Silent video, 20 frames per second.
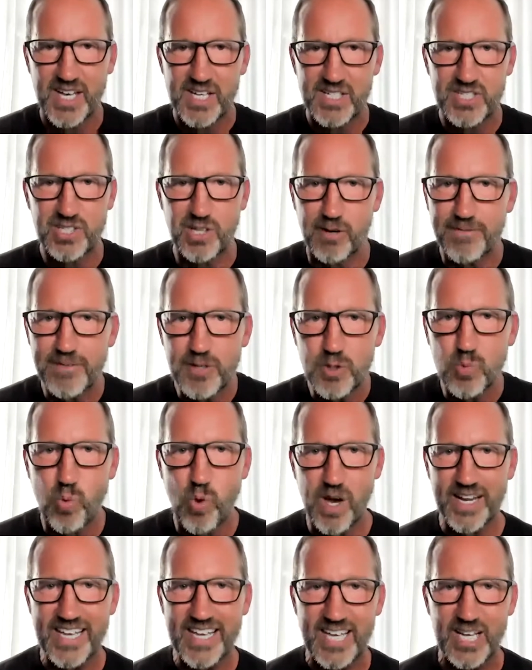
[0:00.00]
So, if you
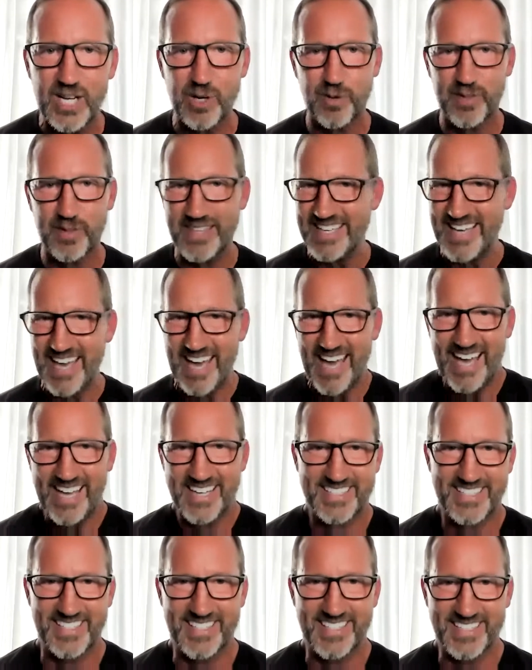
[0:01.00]
want to hear the
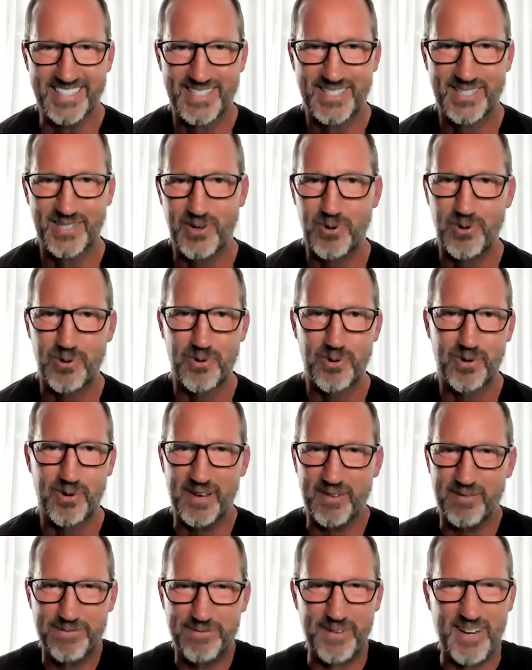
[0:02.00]
essence or
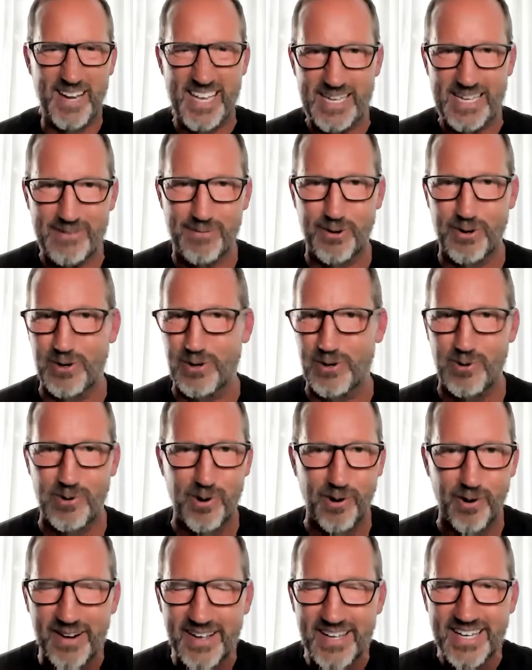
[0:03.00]
the flavor
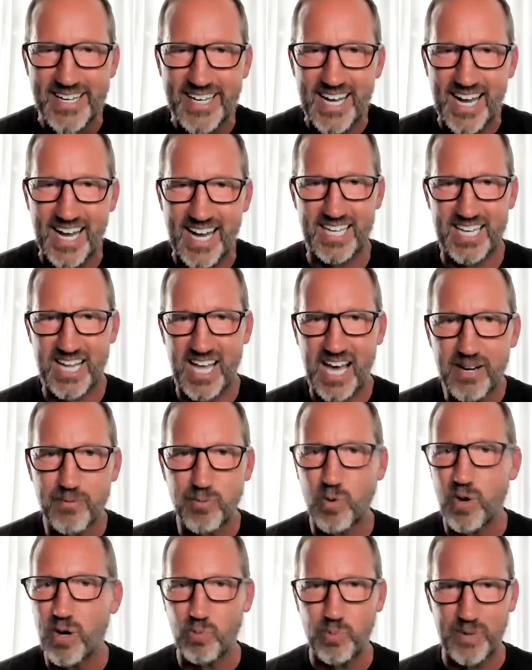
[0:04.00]
or a lot
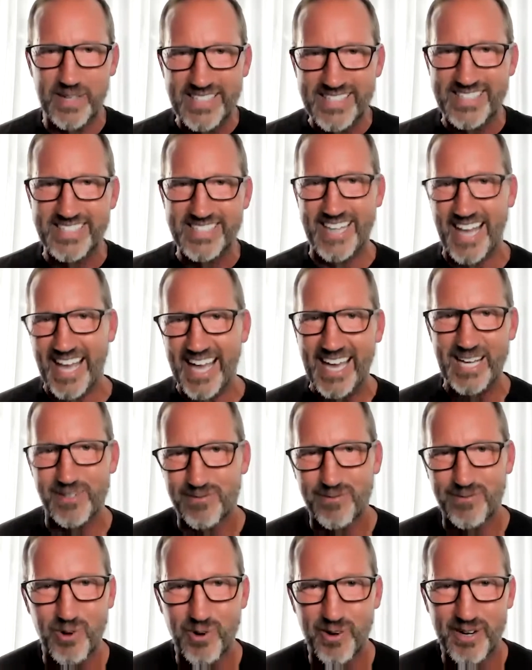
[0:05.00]
of what we stand
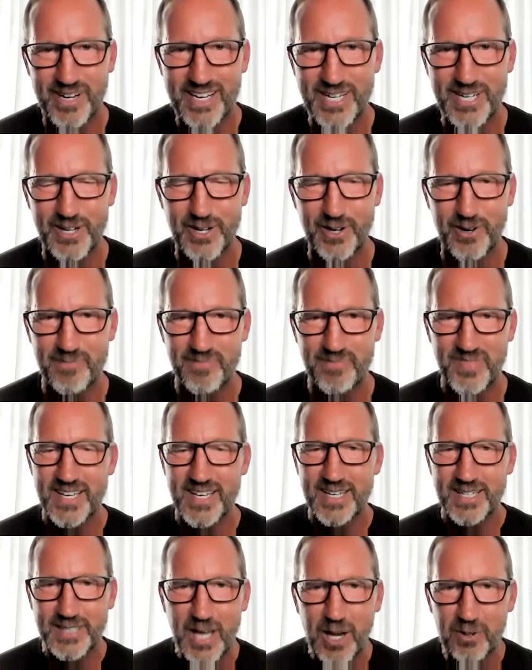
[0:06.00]
for here,
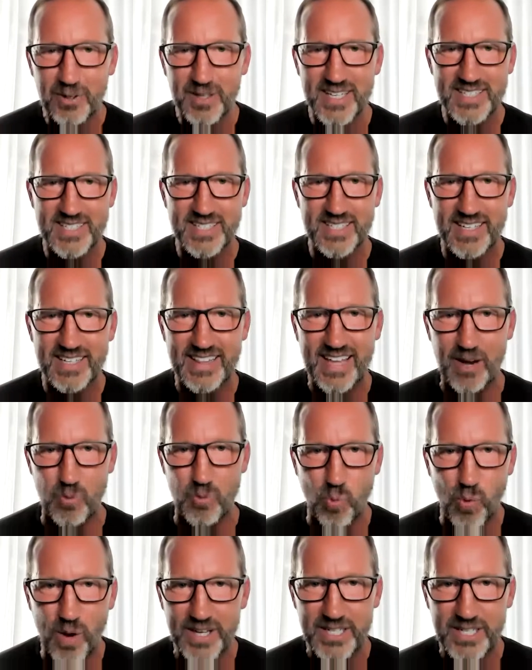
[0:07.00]
go listen to that
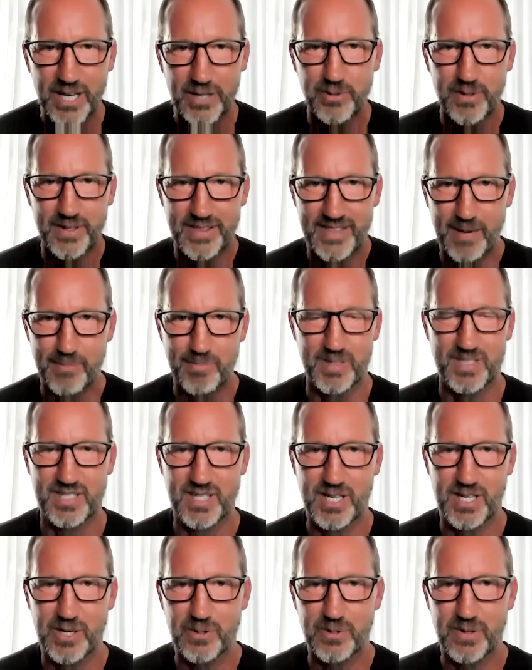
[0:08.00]
100th
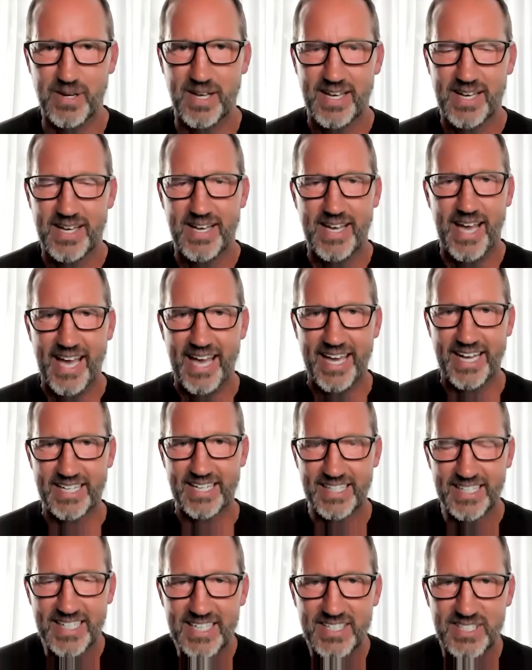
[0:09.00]
episode and
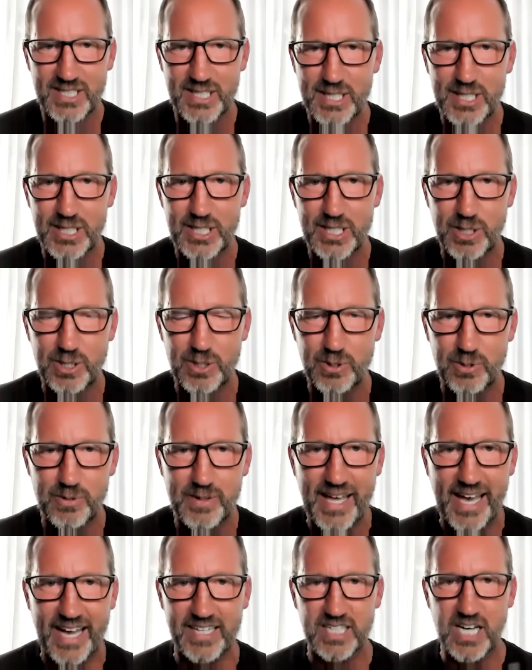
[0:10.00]
listen to
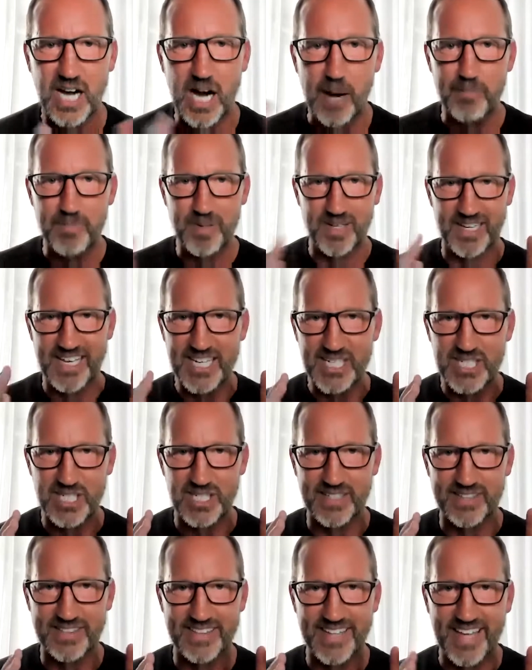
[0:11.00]
that
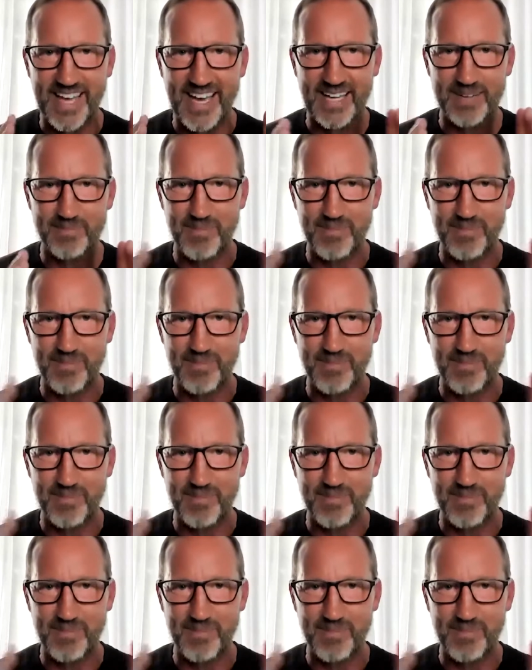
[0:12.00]
compilation that